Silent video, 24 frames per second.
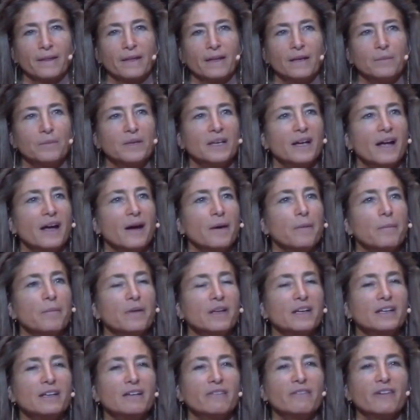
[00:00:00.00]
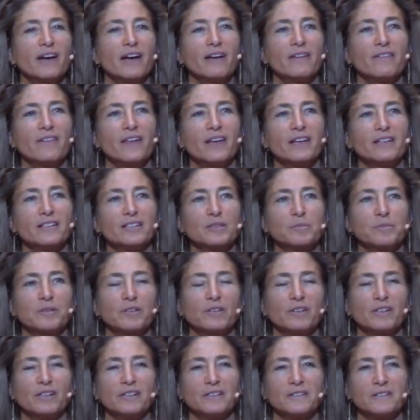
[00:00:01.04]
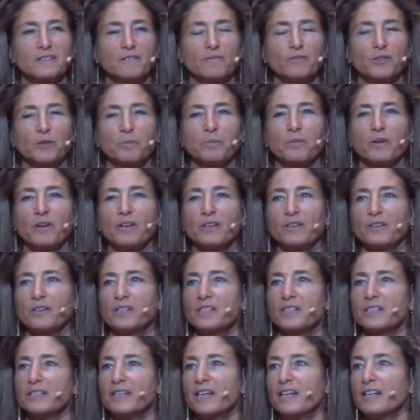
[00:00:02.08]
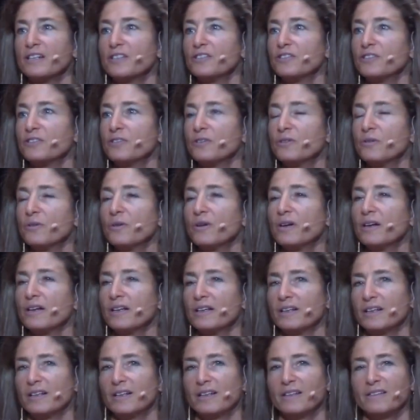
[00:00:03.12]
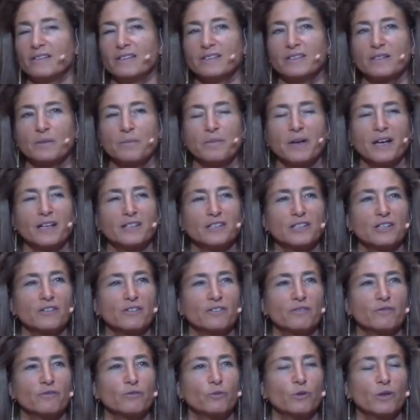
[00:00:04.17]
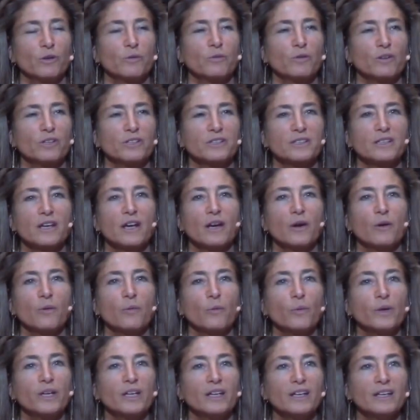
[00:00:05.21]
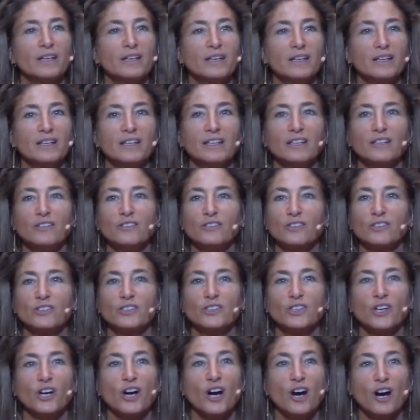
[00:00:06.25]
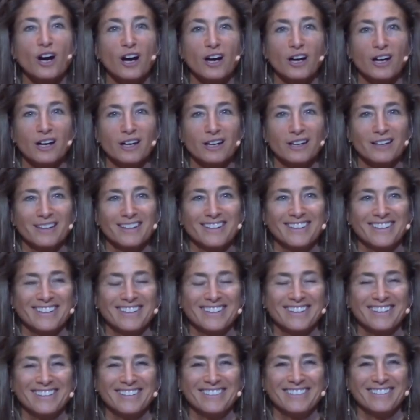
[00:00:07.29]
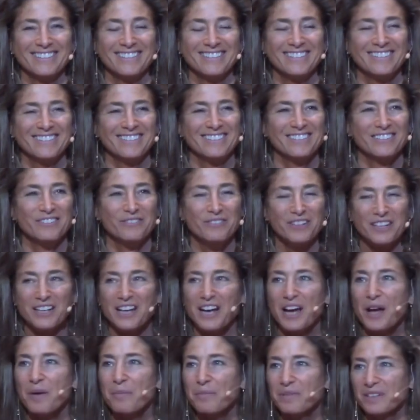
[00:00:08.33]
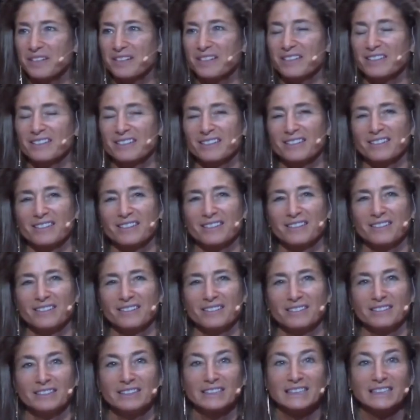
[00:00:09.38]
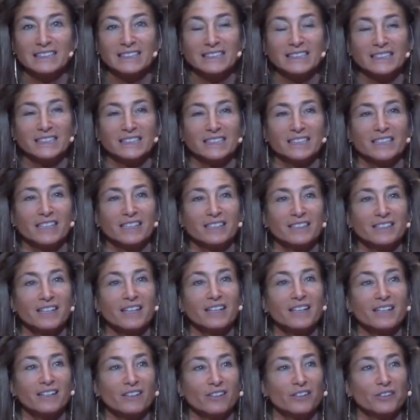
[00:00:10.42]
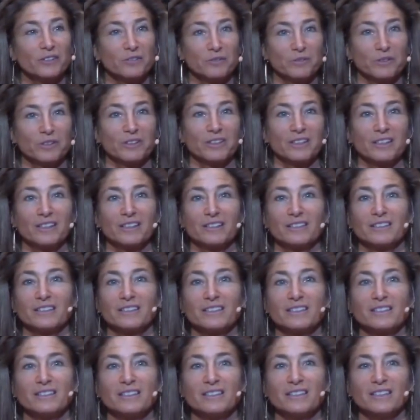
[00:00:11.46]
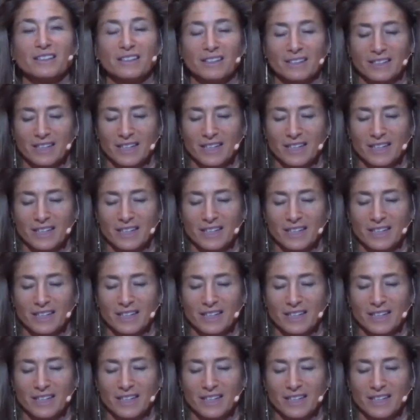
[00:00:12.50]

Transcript: I mean, how many have had that experience of your partner saying to you, these are magic four words, we need to talk? What happens? You get tight. Are you really going to listen?